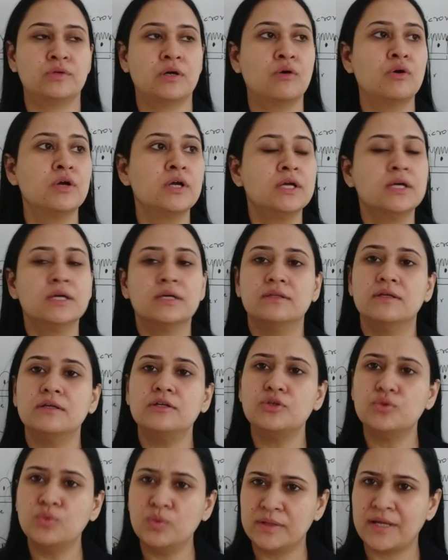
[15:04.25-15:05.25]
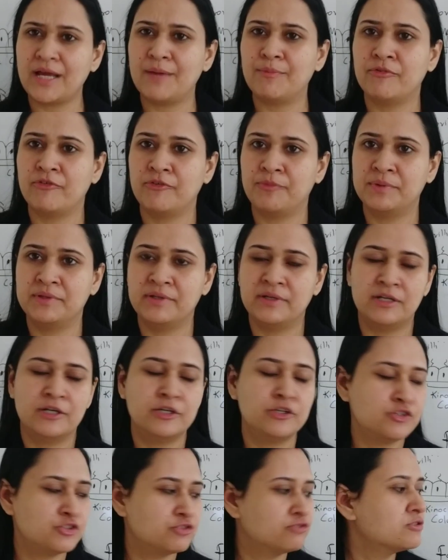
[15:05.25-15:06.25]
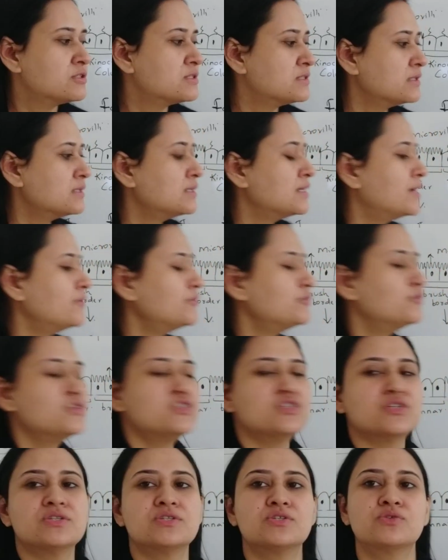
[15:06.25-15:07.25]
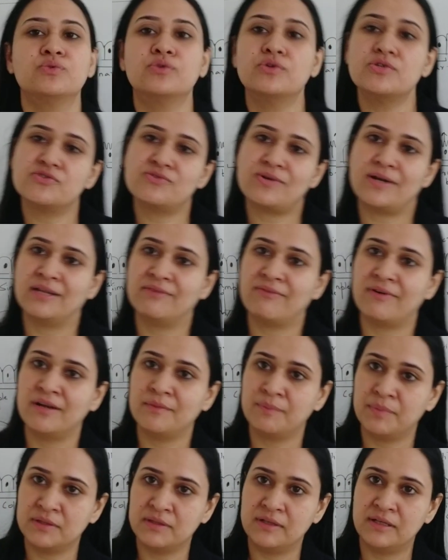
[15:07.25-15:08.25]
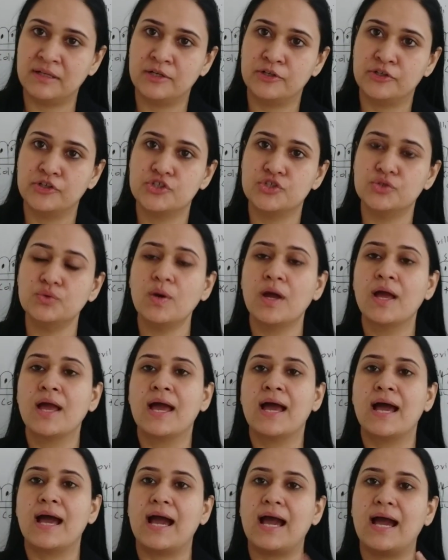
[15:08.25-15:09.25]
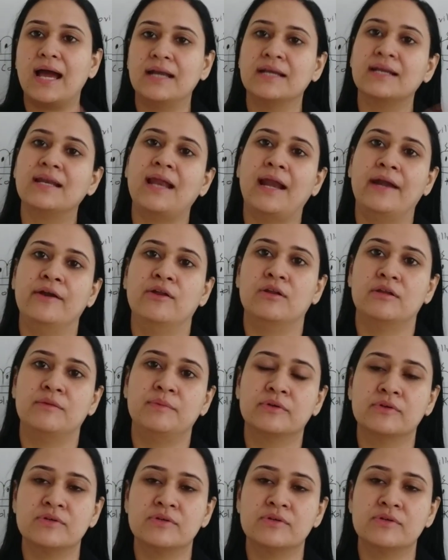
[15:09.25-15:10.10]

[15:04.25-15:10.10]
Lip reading: Now, there are two types of epithelial tissue still left, which is pseudostratified epithelial tissue and glandular.